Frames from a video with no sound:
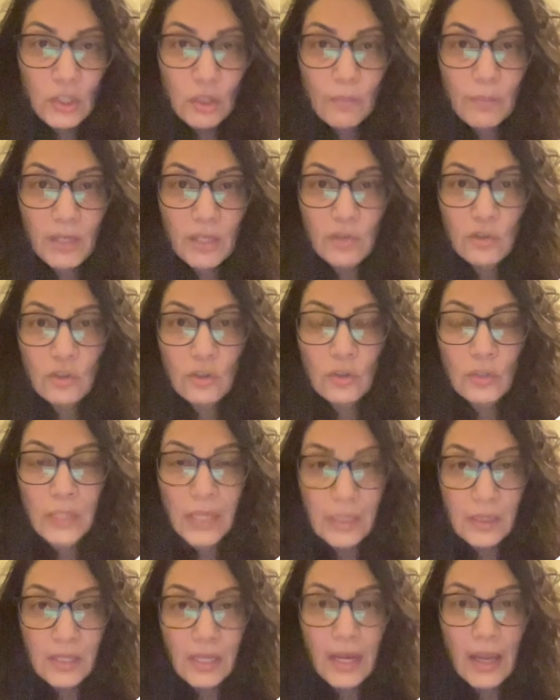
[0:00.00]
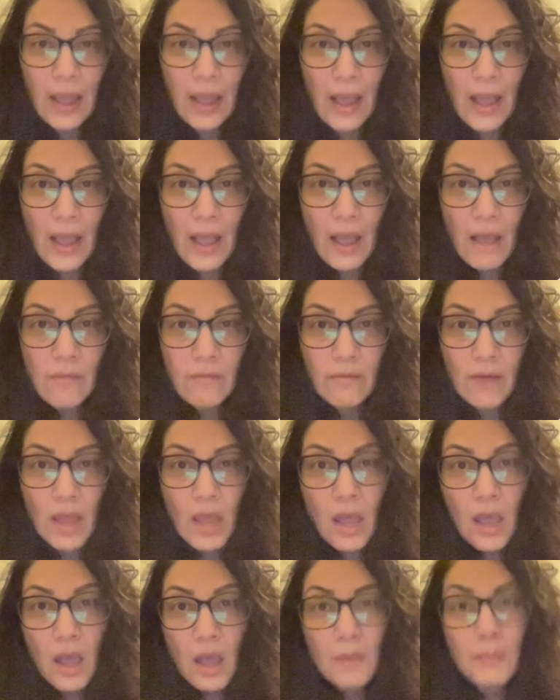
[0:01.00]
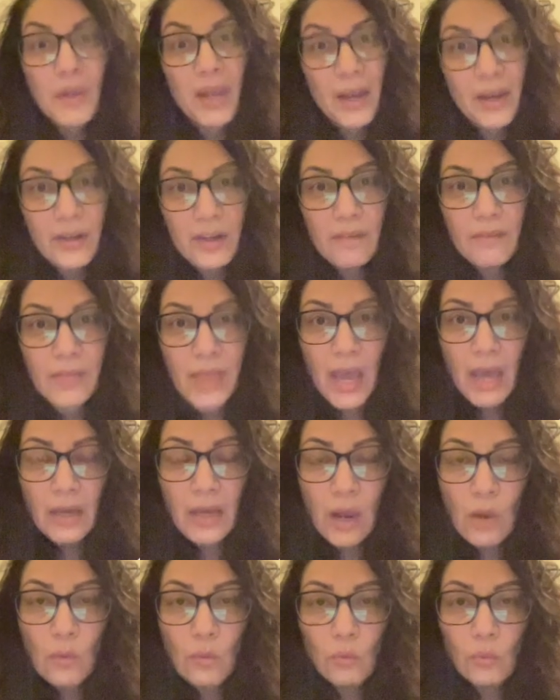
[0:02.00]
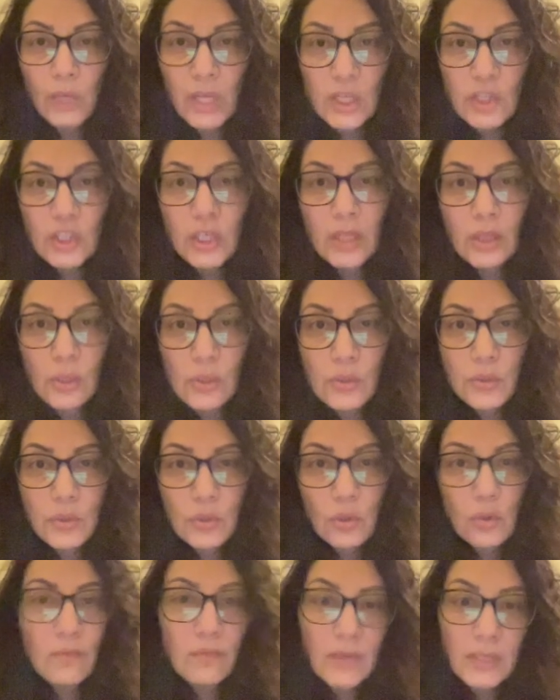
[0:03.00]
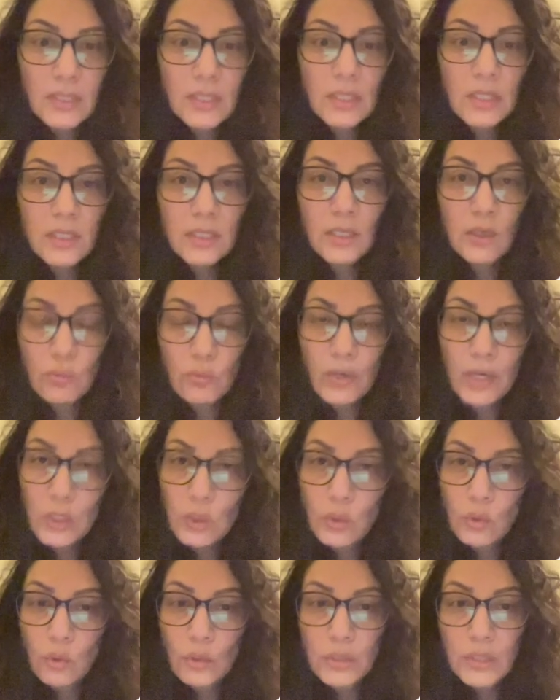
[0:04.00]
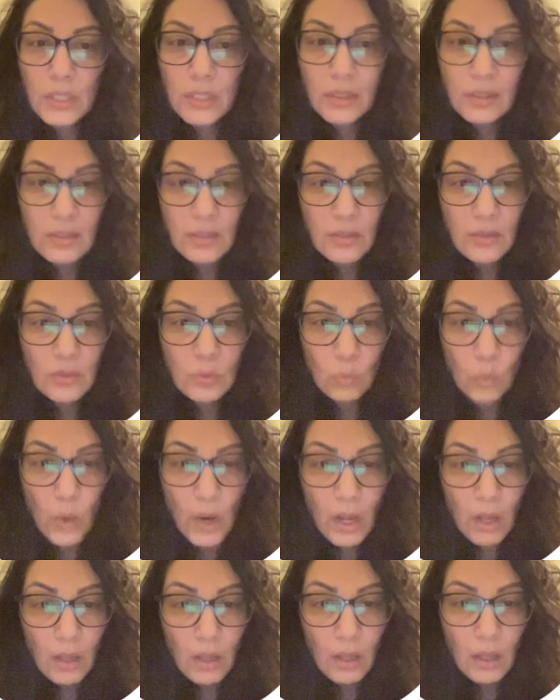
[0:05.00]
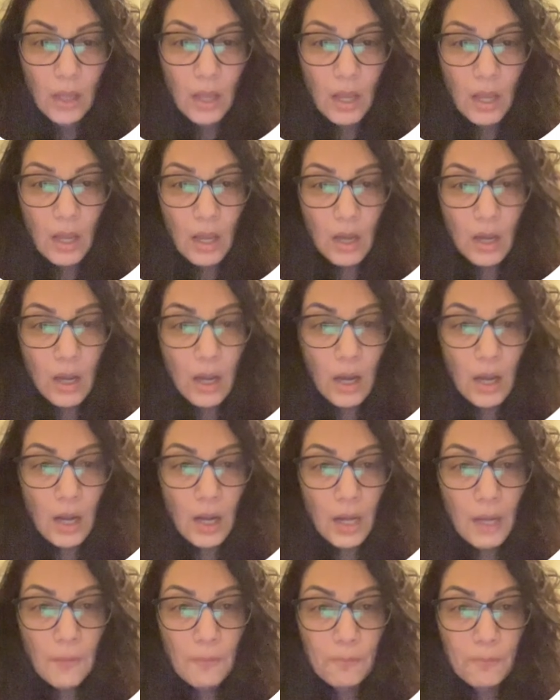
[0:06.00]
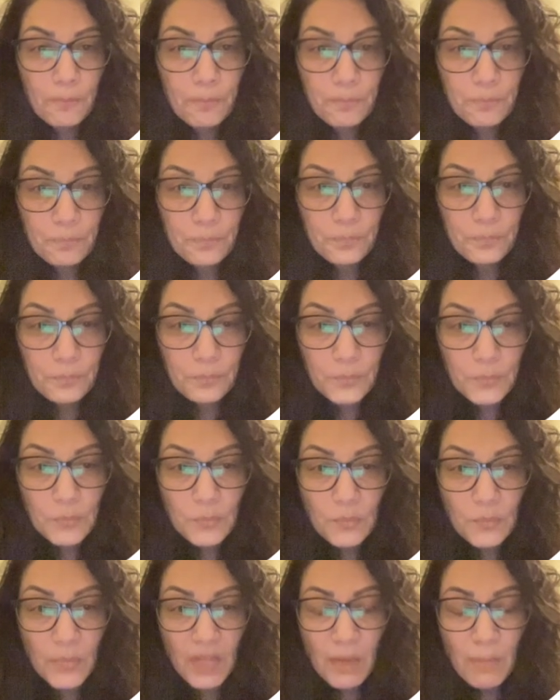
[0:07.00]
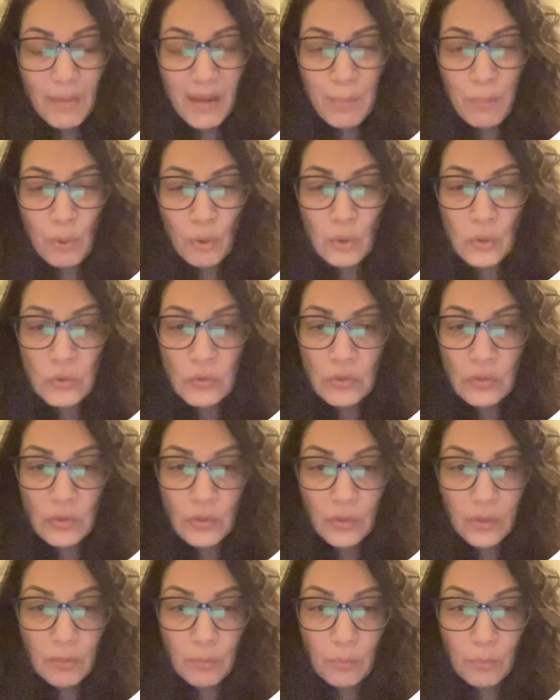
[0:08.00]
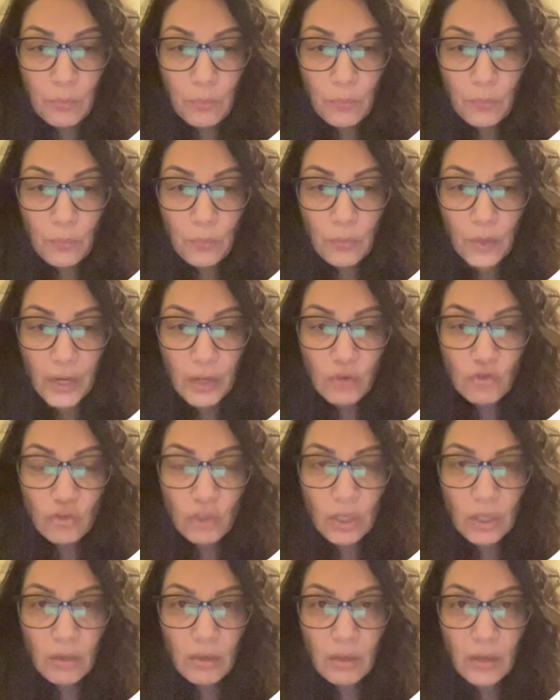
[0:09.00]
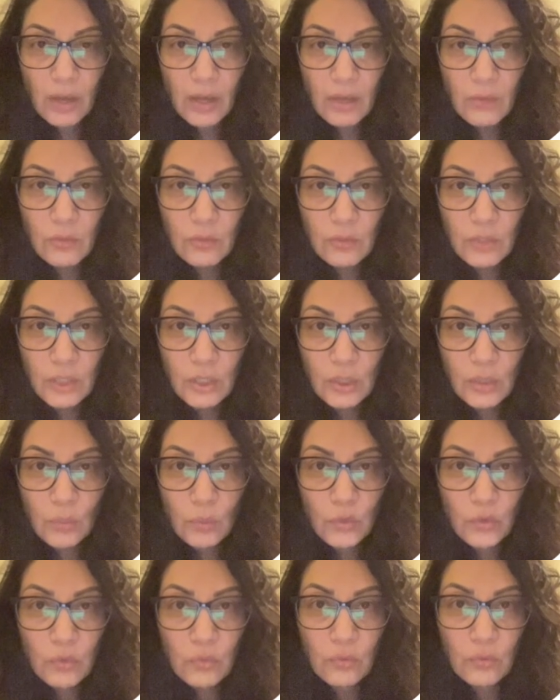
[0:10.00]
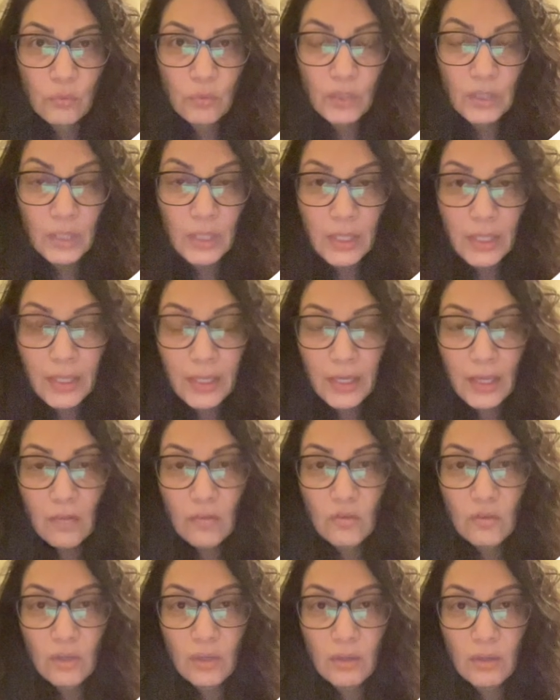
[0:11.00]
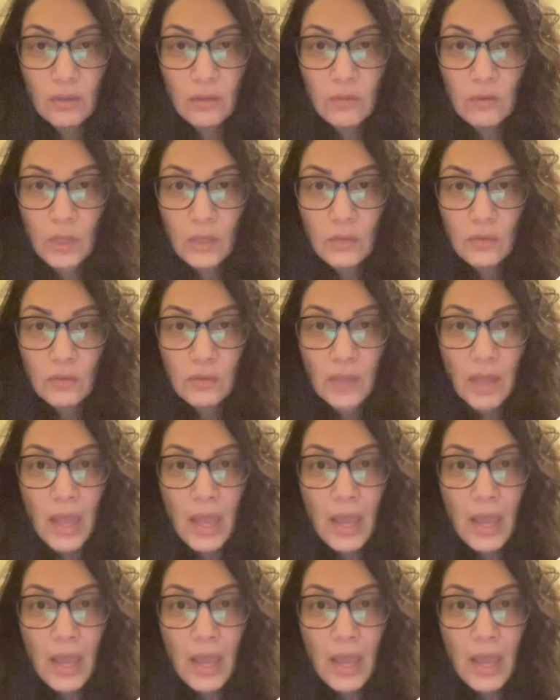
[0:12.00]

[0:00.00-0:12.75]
to make sure that they have kind of that outreach and those services and resources as well. Um, my personal impression, was really, like I said, just